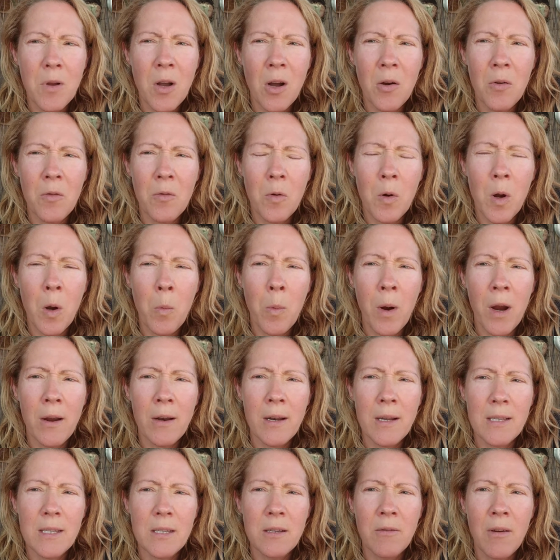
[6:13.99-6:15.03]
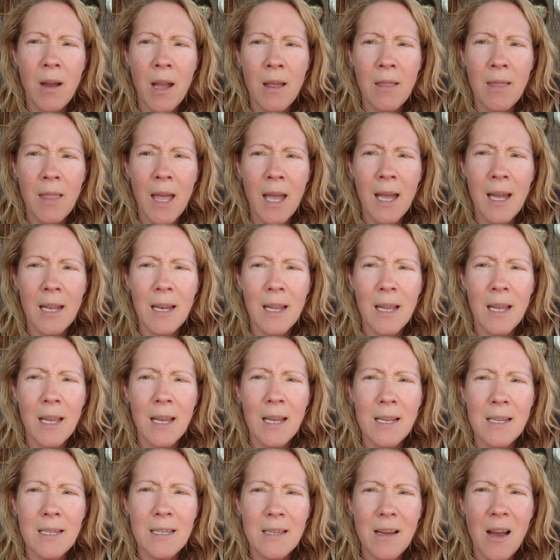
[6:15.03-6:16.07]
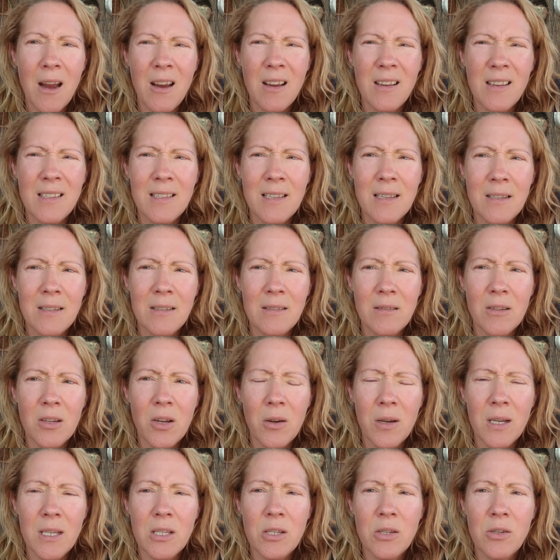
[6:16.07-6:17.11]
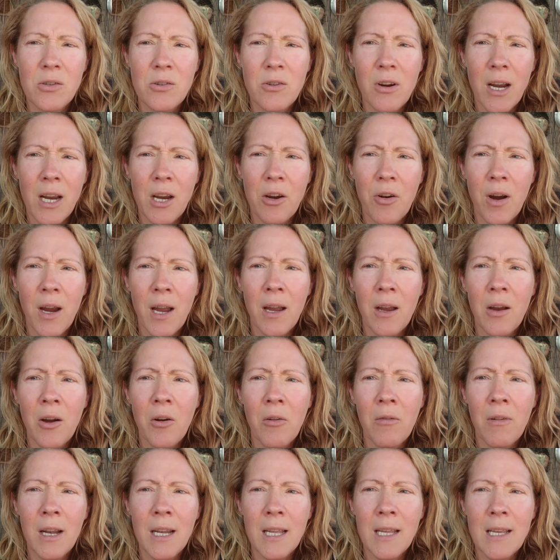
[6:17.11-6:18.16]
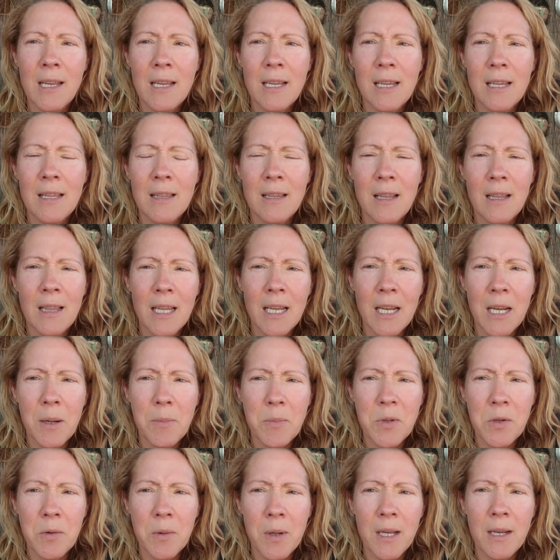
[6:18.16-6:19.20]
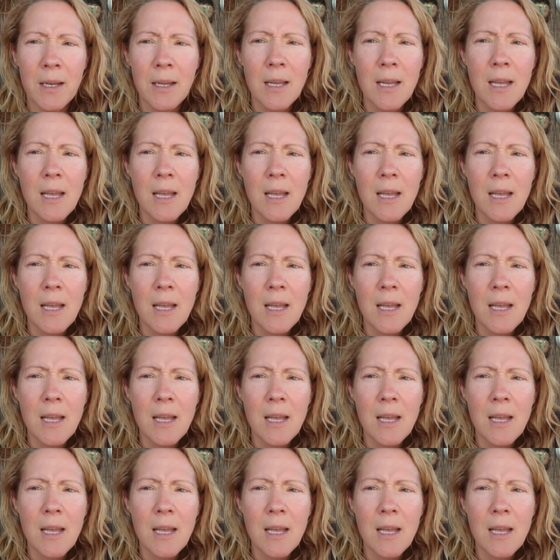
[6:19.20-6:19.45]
got awareness around that and isn't going too cray cray already in the lead up to it.